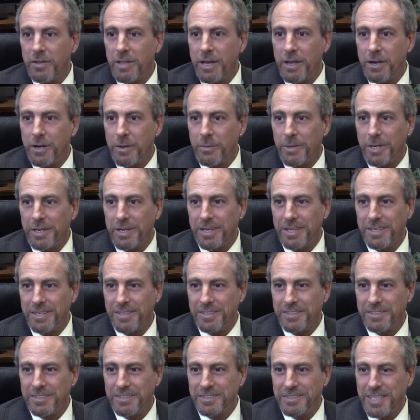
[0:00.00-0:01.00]
all that already.
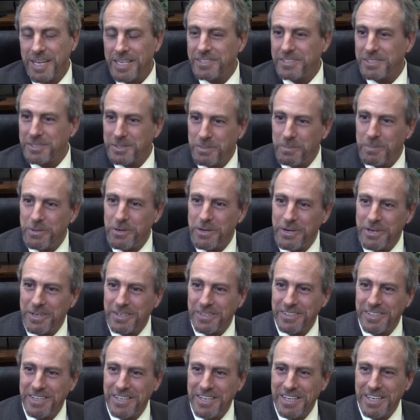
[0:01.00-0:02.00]
That's the part,
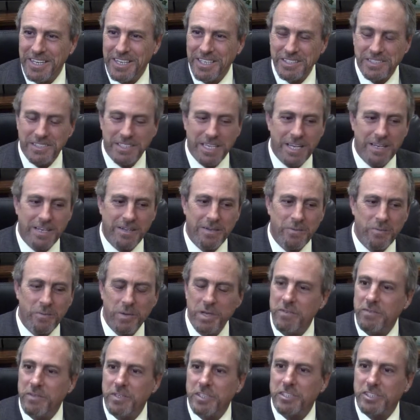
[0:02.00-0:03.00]
is that
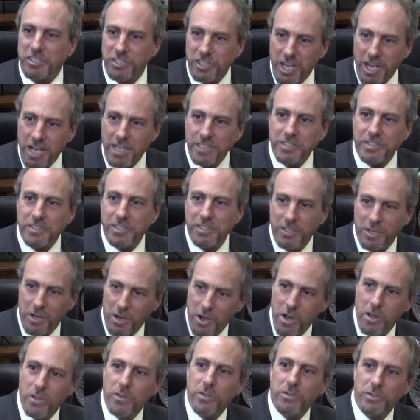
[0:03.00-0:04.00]
we've exhausted
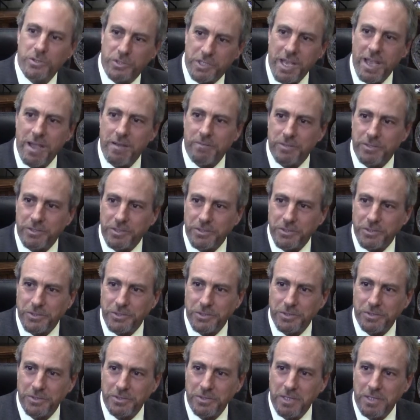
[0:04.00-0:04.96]
all those avenues,